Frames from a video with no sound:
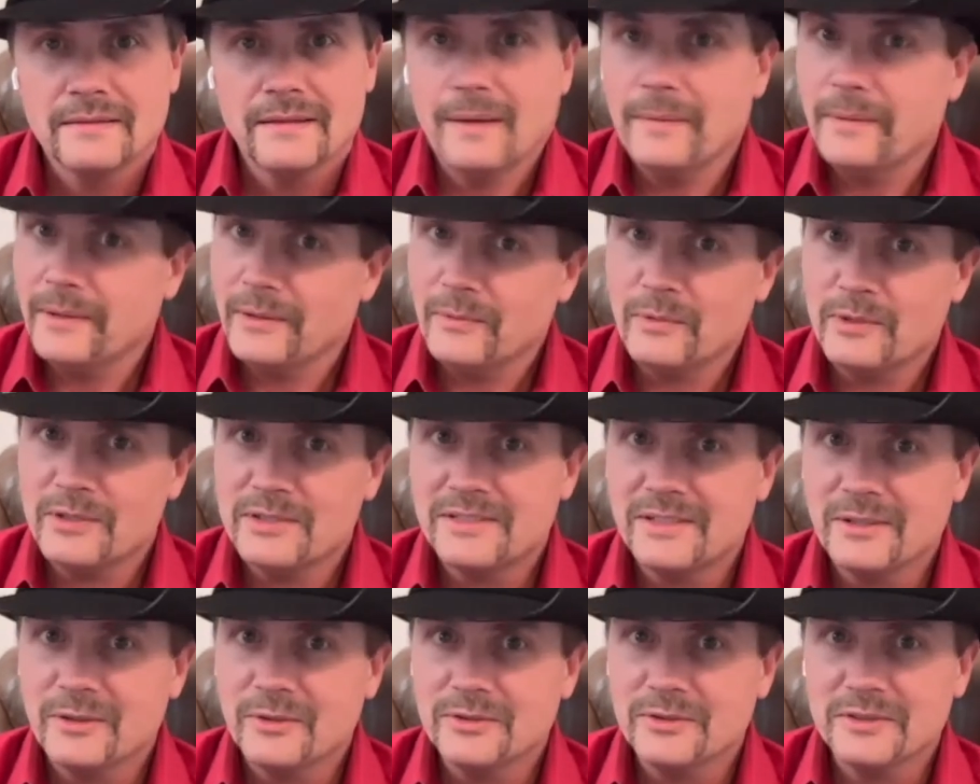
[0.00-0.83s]
I mean, we're
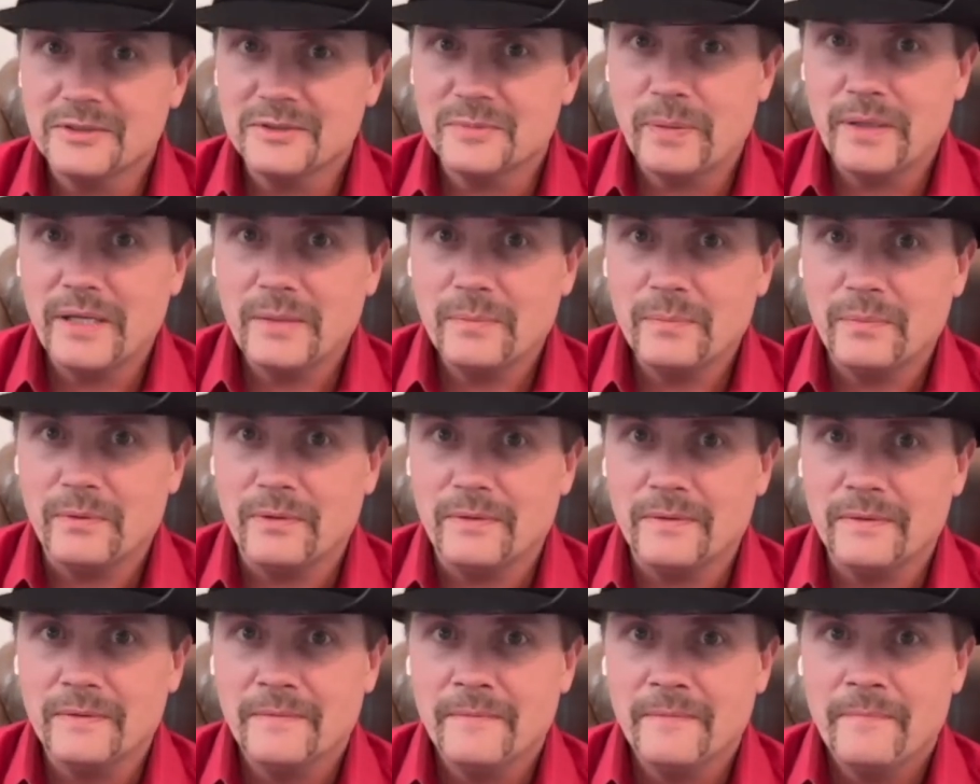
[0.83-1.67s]
still just
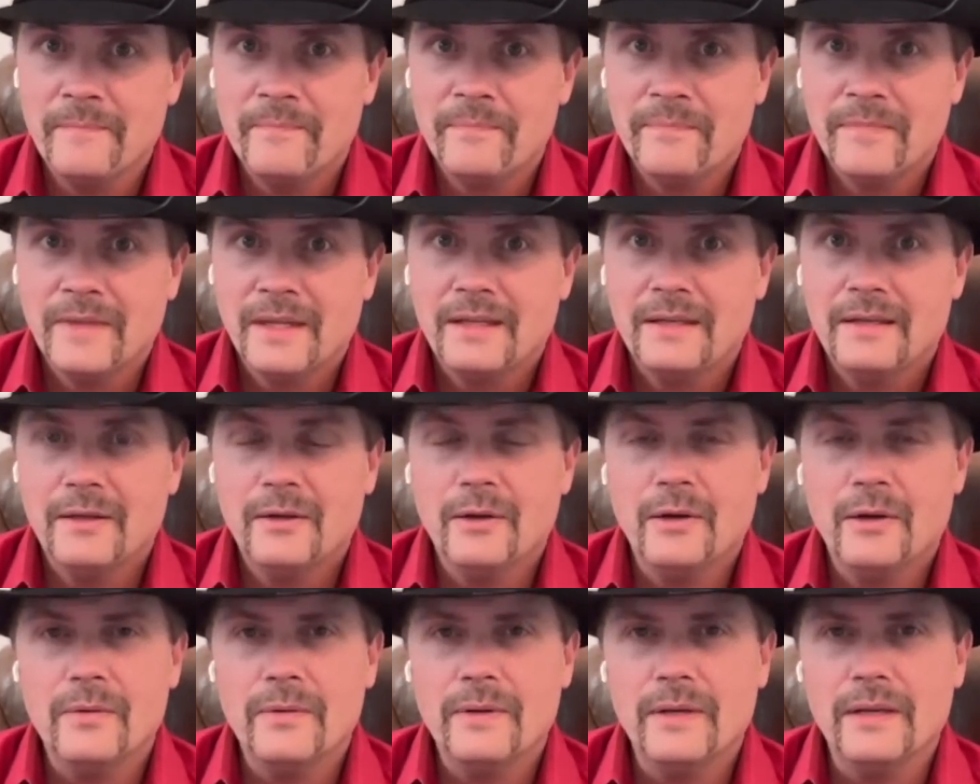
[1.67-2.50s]
people,
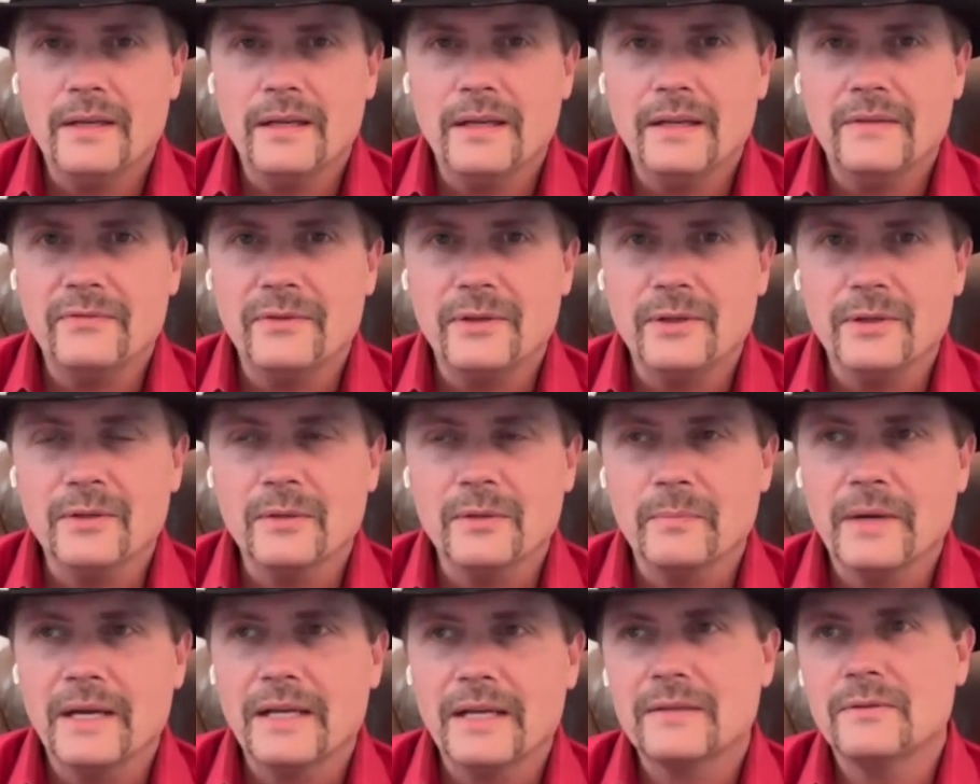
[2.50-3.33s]
and if you look
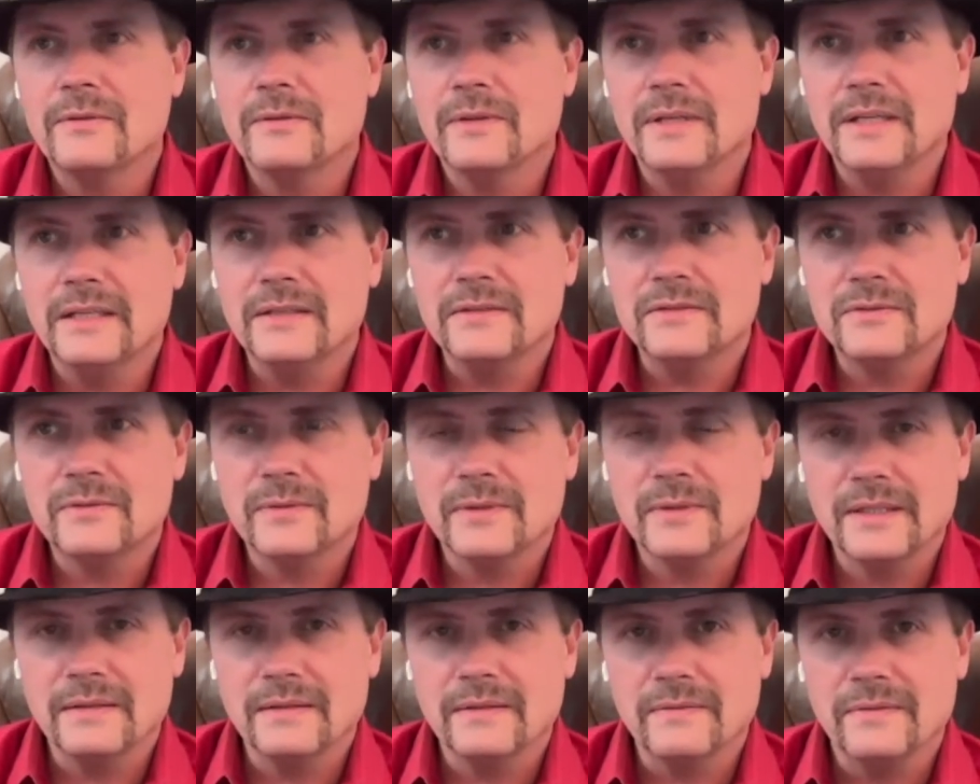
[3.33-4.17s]
back through the
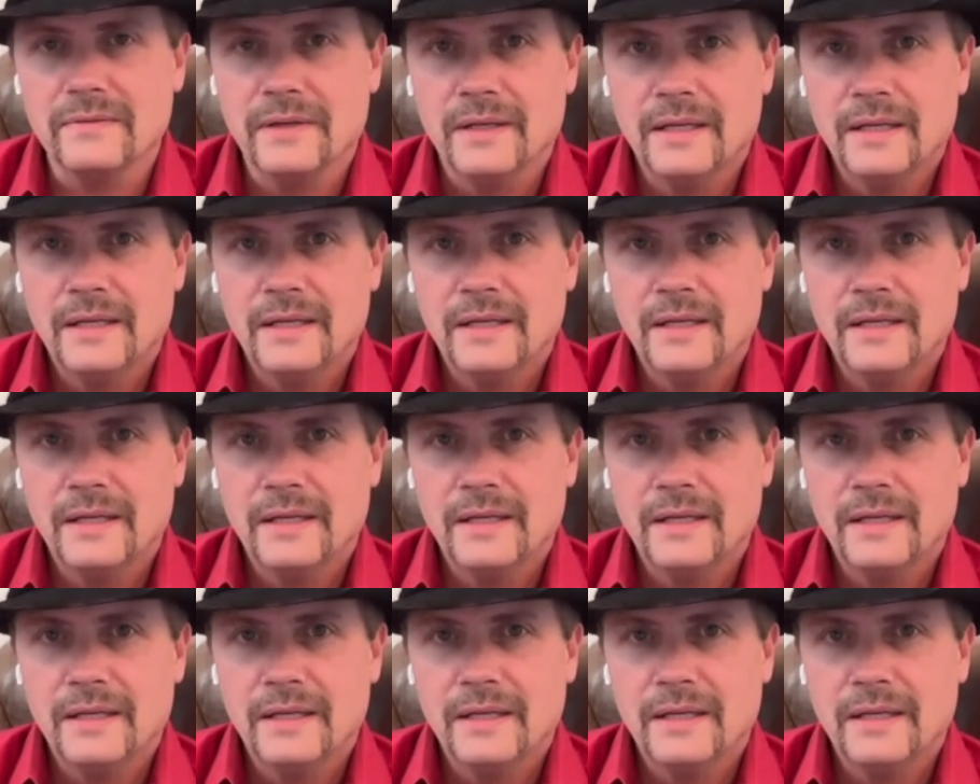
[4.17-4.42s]
history of